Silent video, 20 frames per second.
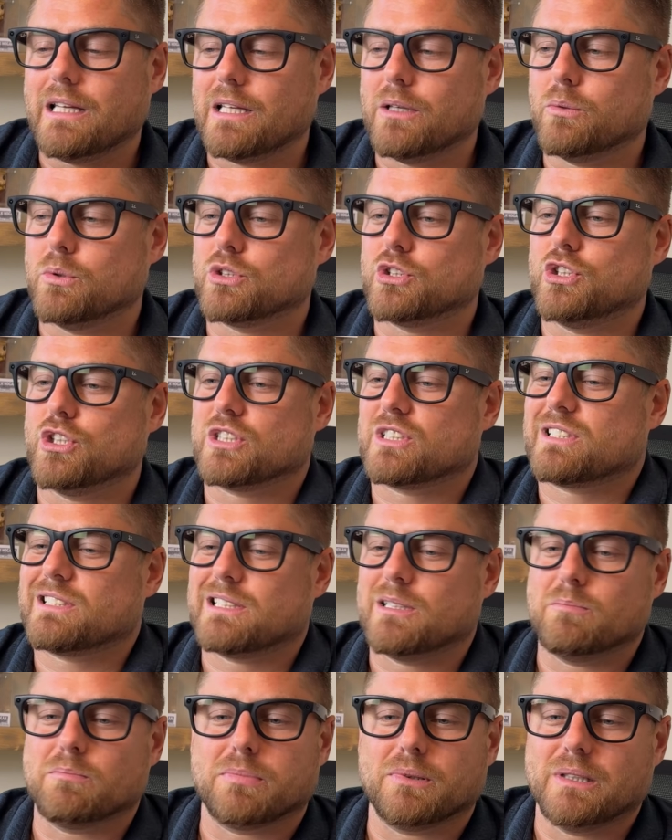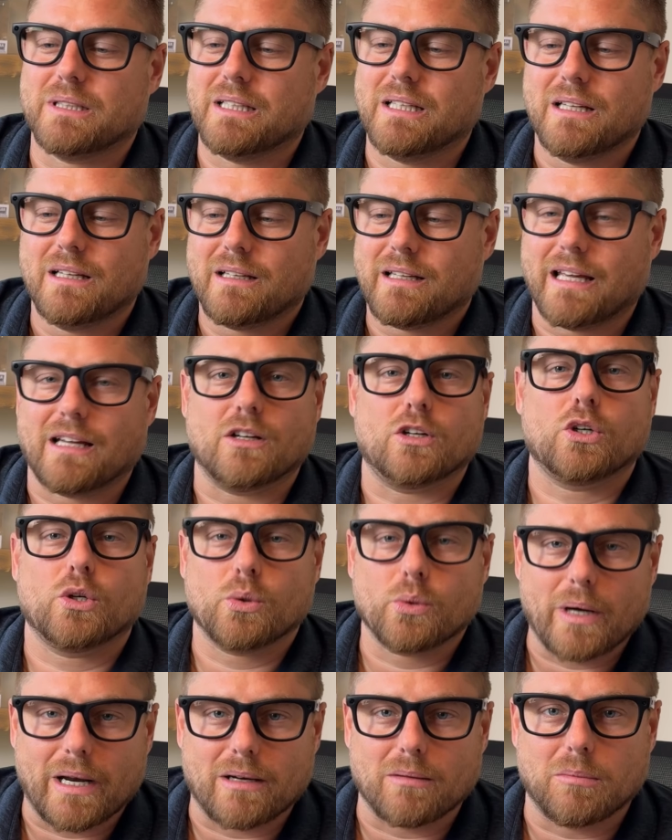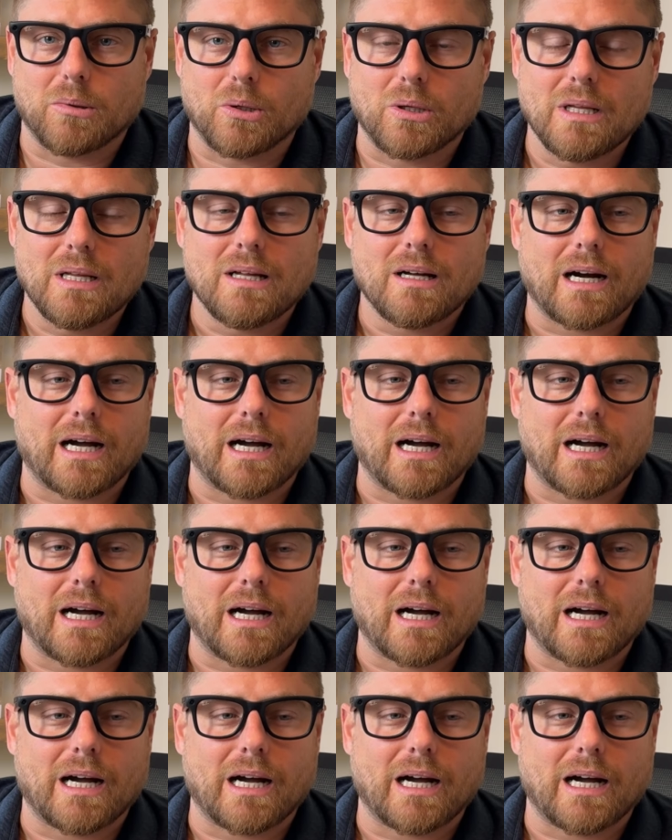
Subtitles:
it was just simply incredible.